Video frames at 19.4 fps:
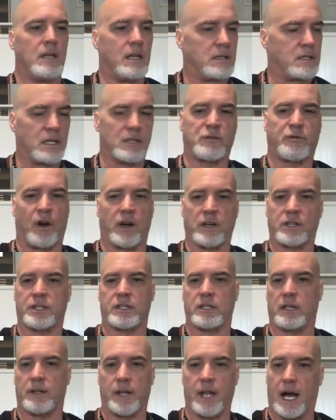
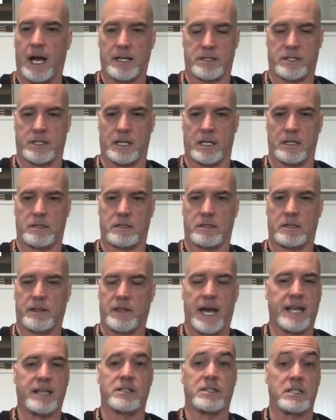dysfunctional nonsense.
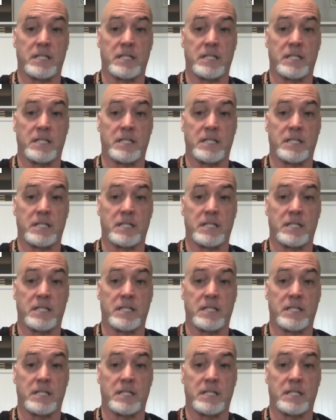That is